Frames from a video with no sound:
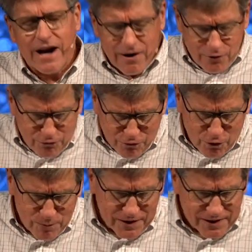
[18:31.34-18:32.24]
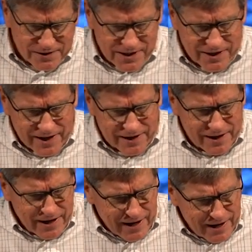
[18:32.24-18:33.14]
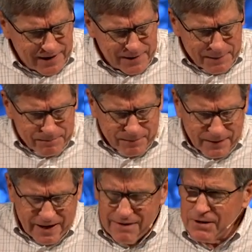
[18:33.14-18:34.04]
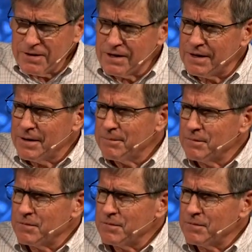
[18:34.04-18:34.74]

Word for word: and our infirmities and, and, and even the,